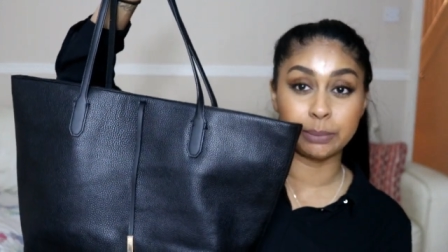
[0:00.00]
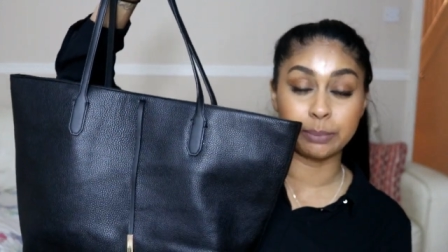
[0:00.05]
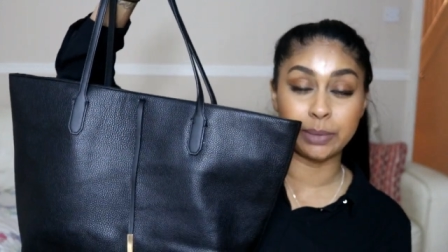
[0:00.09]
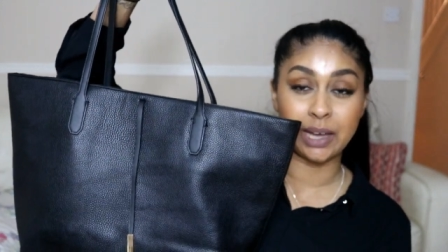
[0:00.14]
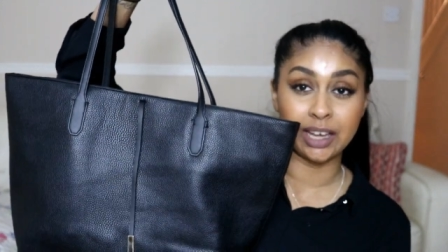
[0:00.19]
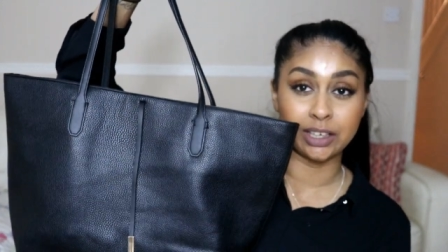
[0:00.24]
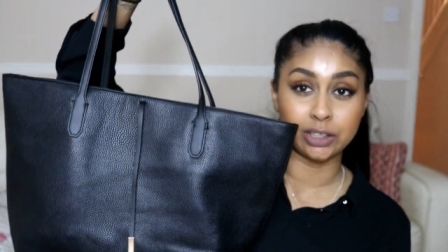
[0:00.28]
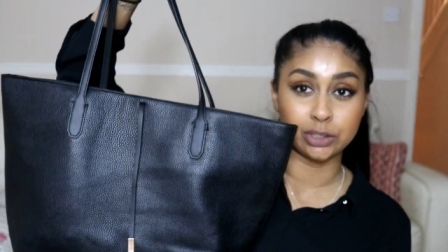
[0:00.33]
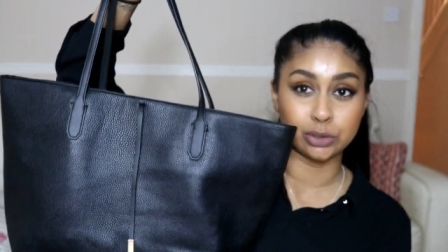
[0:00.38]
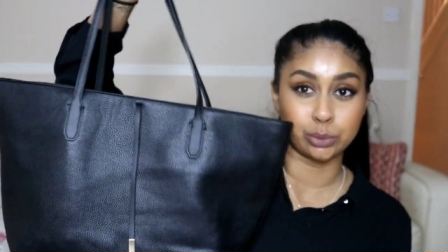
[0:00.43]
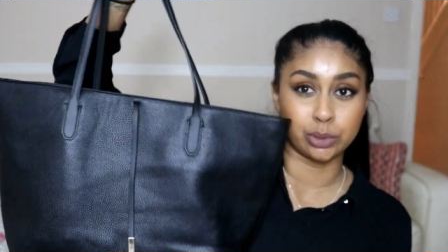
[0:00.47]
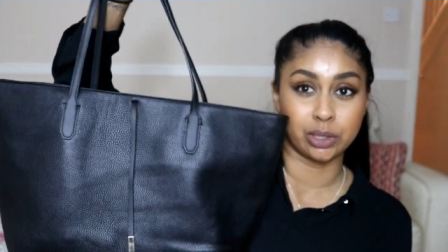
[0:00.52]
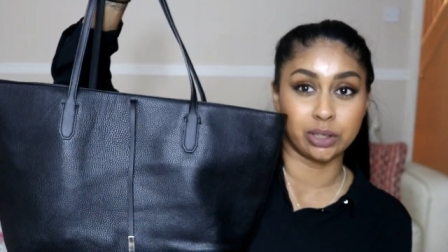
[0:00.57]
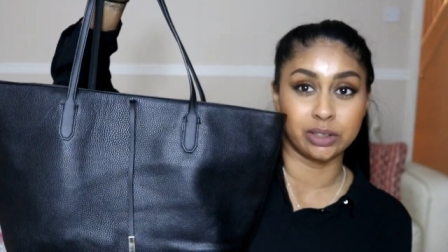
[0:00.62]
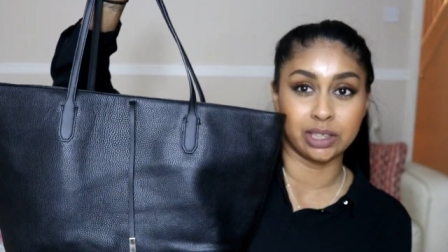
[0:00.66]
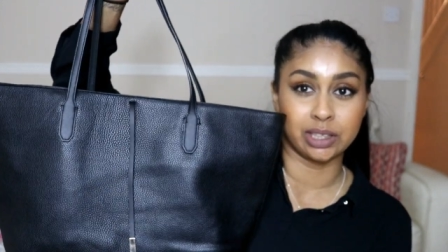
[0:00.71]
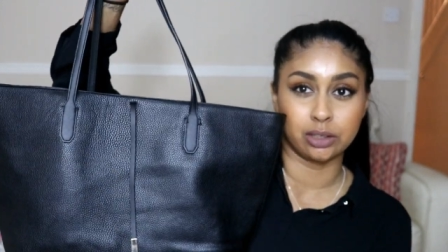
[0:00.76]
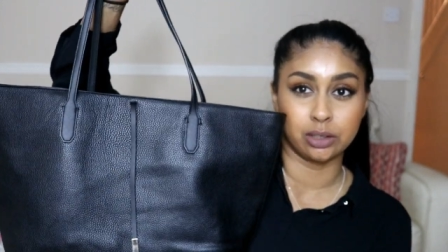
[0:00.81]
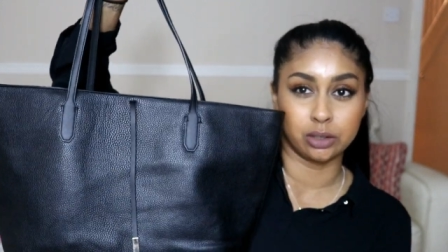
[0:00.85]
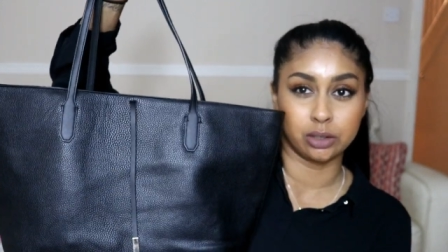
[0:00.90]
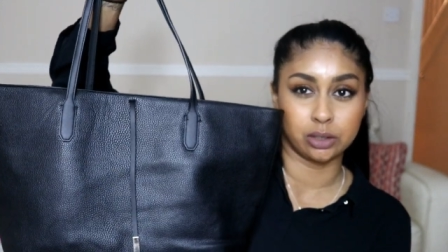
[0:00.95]
bag as well
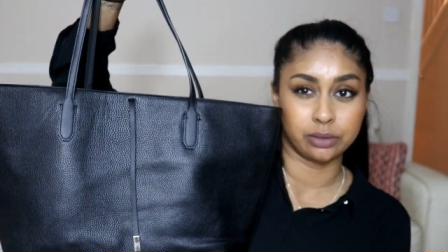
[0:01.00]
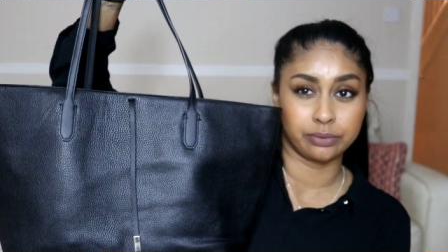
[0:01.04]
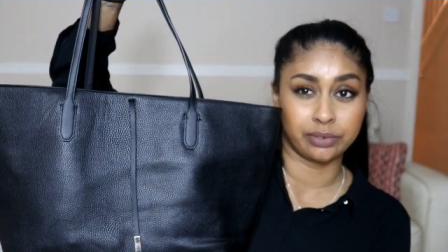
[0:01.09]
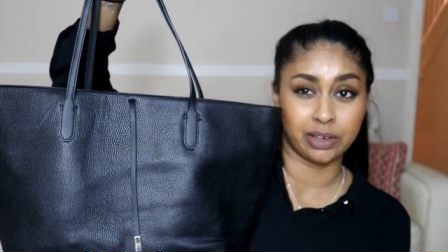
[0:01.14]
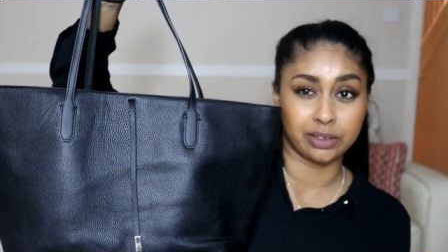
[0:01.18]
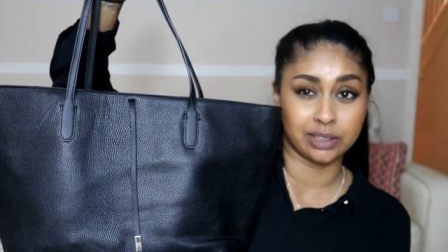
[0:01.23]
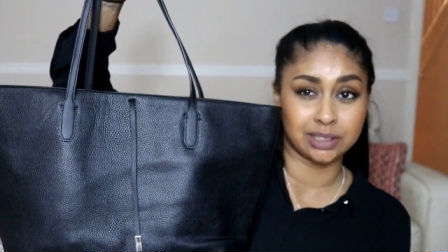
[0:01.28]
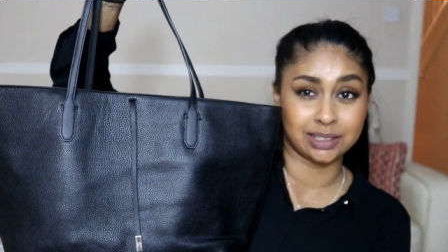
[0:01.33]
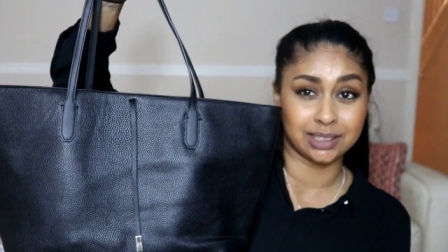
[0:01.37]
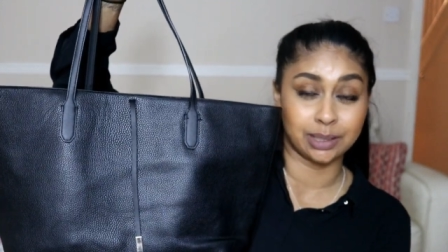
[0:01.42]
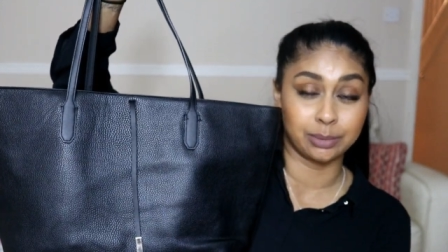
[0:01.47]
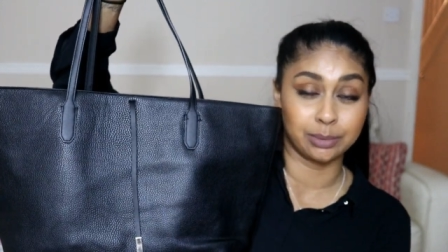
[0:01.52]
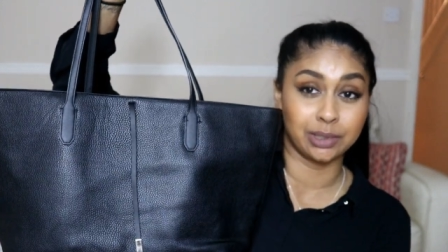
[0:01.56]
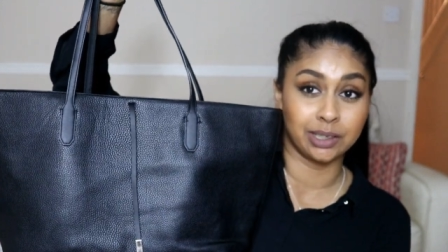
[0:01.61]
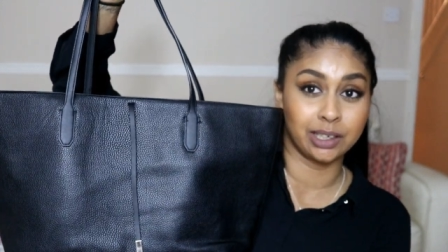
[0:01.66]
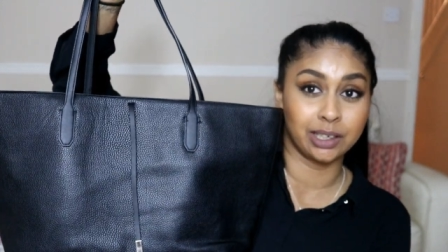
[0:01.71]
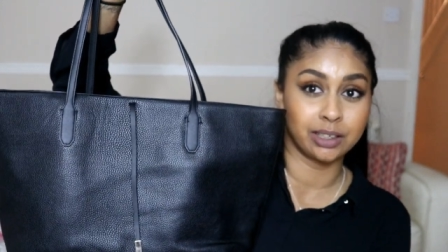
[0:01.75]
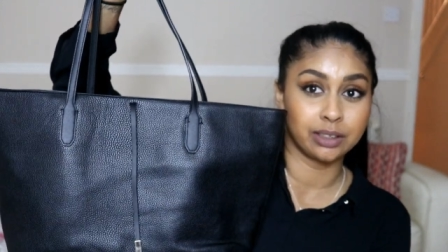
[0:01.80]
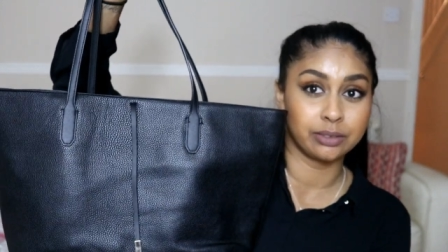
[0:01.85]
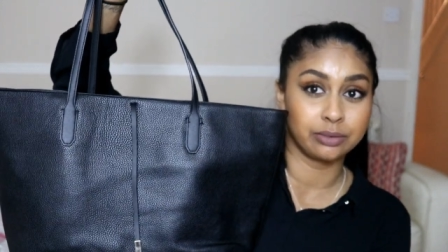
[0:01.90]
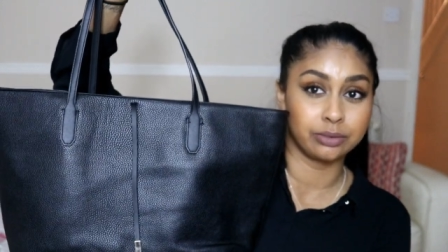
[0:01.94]
that looked very
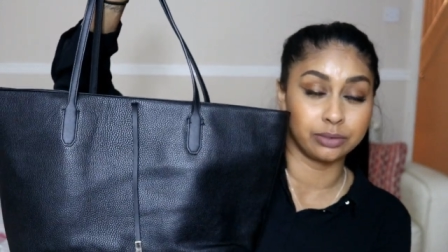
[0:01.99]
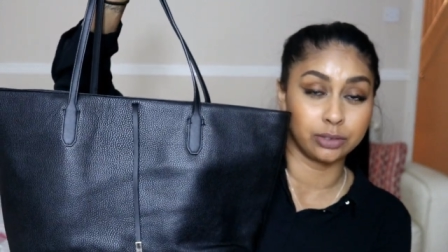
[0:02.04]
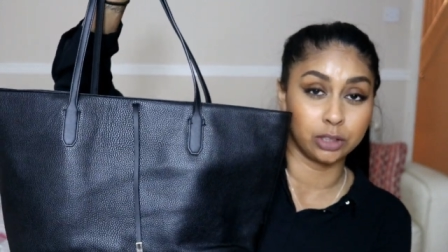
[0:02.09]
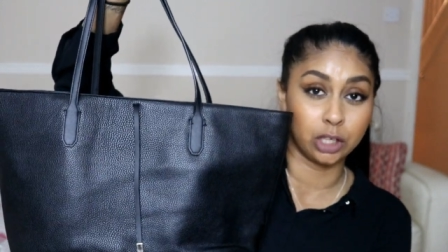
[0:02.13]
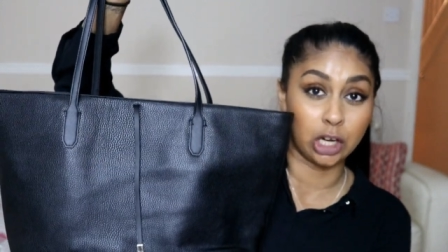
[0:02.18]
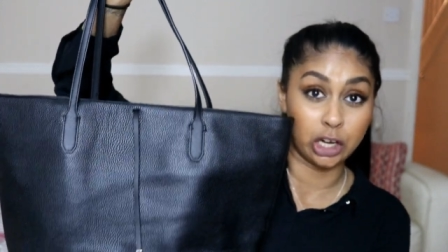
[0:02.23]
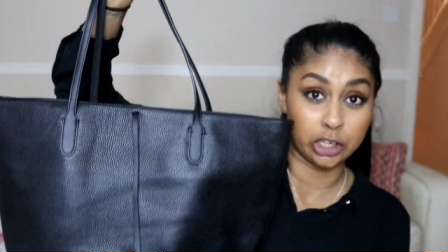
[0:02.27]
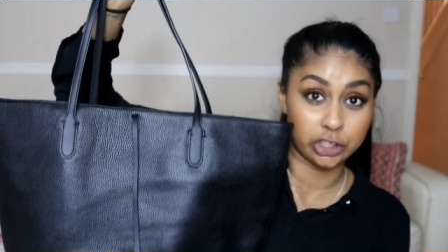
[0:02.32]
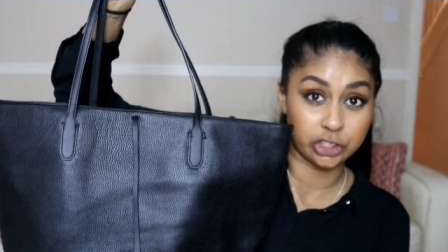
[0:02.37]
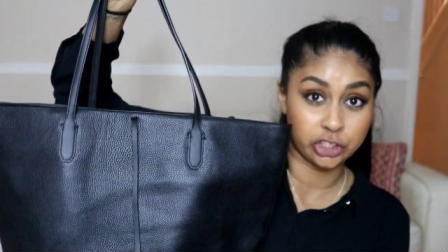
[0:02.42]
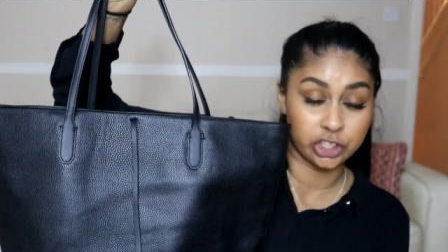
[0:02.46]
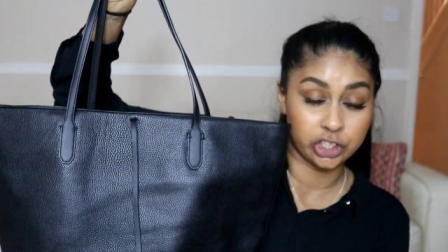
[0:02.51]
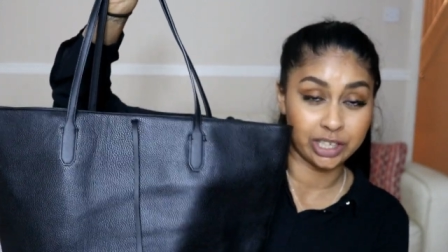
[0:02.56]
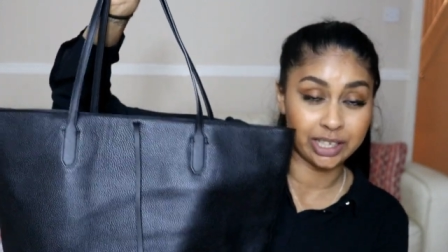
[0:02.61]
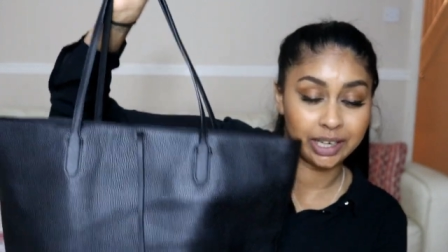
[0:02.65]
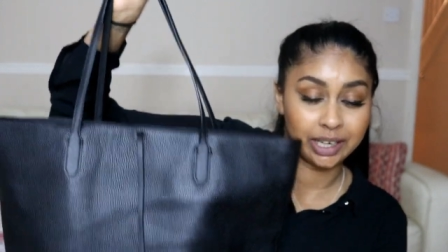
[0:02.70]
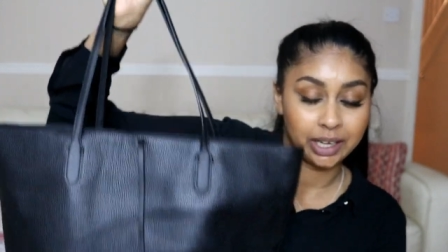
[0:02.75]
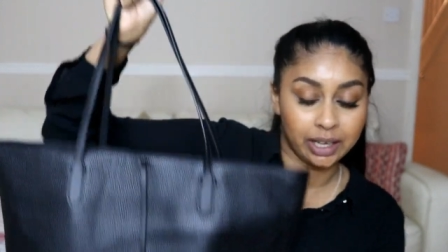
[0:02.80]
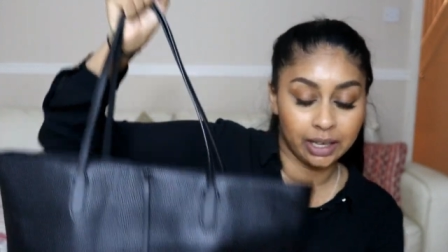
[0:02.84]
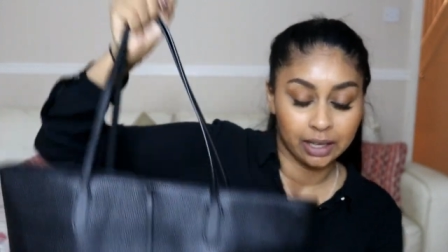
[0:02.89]
similar for last year.